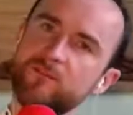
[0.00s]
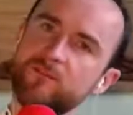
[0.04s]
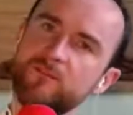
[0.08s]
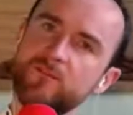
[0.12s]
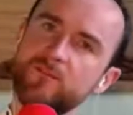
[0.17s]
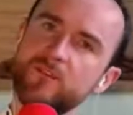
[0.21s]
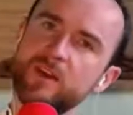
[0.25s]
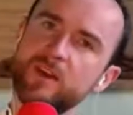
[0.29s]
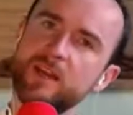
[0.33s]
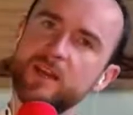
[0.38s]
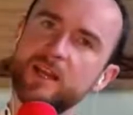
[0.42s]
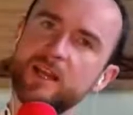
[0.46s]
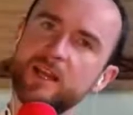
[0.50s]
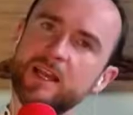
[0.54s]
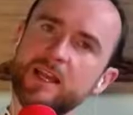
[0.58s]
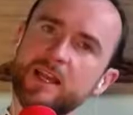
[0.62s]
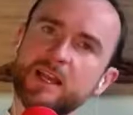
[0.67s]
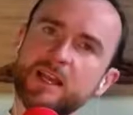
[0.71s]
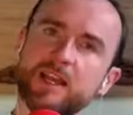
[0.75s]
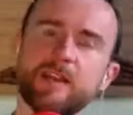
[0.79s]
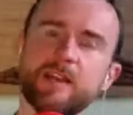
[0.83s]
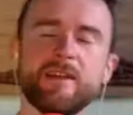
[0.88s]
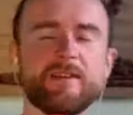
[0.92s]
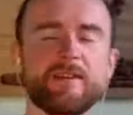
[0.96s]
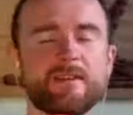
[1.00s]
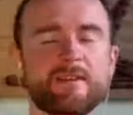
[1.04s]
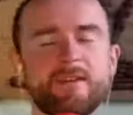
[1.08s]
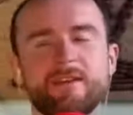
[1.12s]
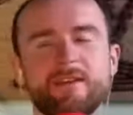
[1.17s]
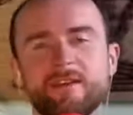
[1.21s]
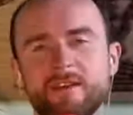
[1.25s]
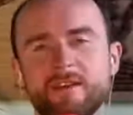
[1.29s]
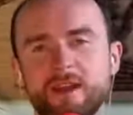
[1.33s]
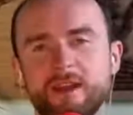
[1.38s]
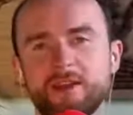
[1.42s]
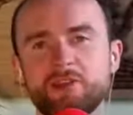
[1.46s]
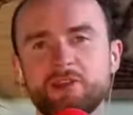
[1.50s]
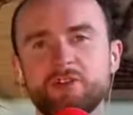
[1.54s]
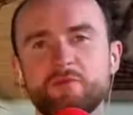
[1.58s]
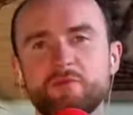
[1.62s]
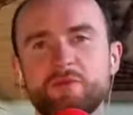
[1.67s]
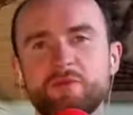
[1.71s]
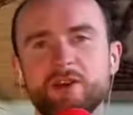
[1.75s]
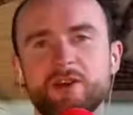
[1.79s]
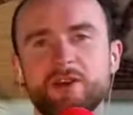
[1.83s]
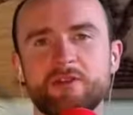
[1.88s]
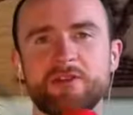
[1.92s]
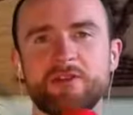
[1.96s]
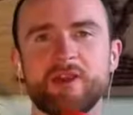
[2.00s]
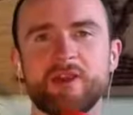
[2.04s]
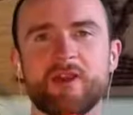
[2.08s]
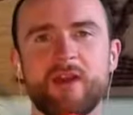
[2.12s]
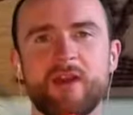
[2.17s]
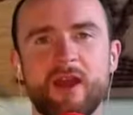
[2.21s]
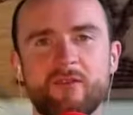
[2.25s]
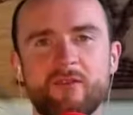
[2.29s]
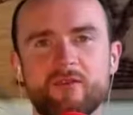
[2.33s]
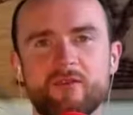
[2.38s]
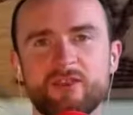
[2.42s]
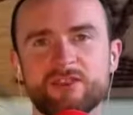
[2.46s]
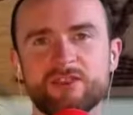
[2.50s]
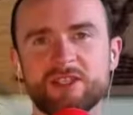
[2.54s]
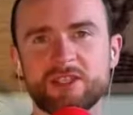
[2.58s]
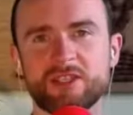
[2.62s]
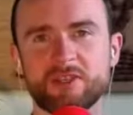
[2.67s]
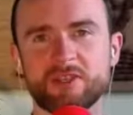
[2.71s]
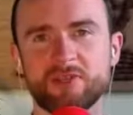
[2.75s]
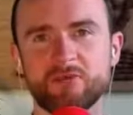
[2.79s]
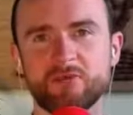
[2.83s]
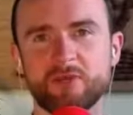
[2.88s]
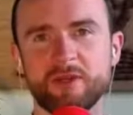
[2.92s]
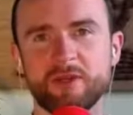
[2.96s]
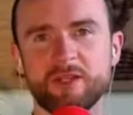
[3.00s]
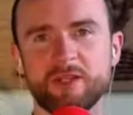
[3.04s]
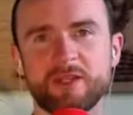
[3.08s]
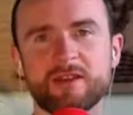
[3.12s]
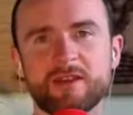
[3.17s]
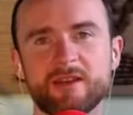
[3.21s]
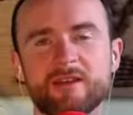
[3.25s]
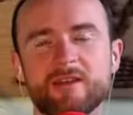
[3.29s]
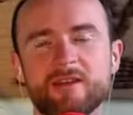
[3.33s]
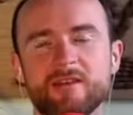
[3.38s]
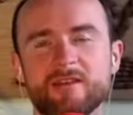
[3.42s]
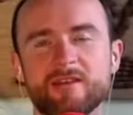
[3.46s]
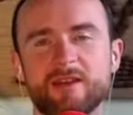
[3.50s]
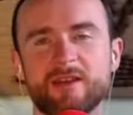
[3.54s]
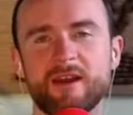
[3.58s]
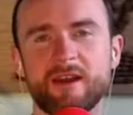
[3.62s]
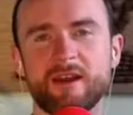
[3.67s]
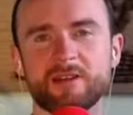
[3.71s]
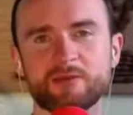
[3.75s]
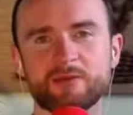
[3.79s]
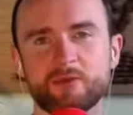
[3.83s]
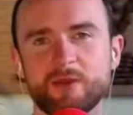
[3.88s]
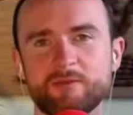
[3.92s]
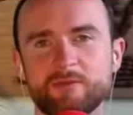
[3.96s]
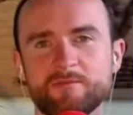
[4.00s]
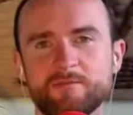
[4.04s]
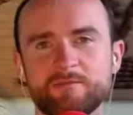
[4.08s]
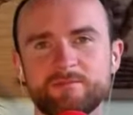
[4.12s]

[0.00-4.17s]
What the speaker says: fill it in, and you'll be on there every single week as well.